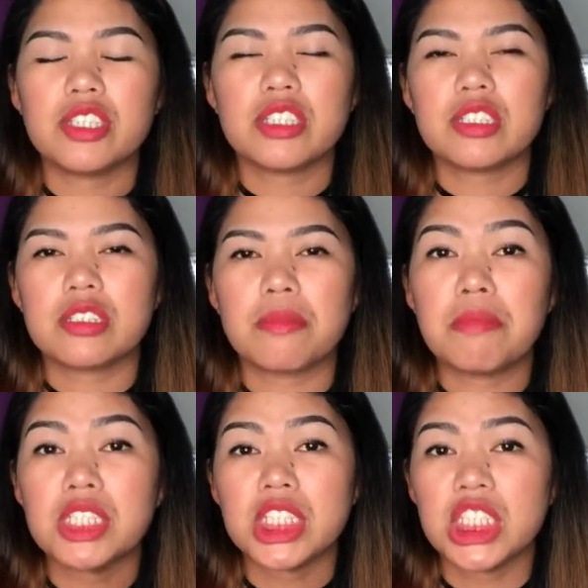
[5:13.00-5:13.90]
just
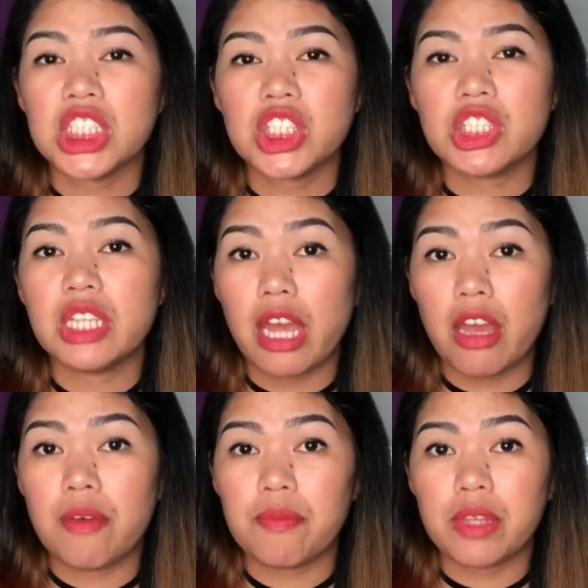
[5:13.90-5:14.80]
messaged
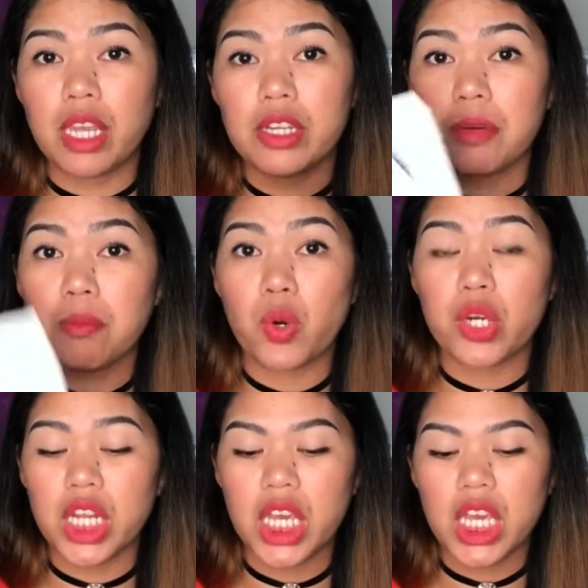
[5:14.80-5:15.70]
them in the
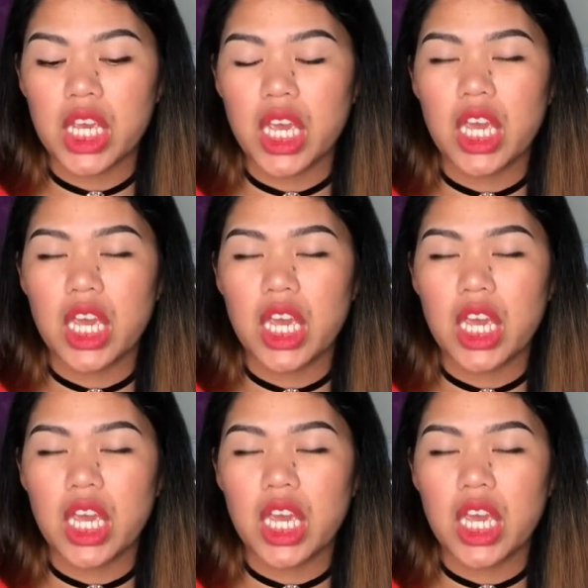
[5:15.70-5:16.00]
morning,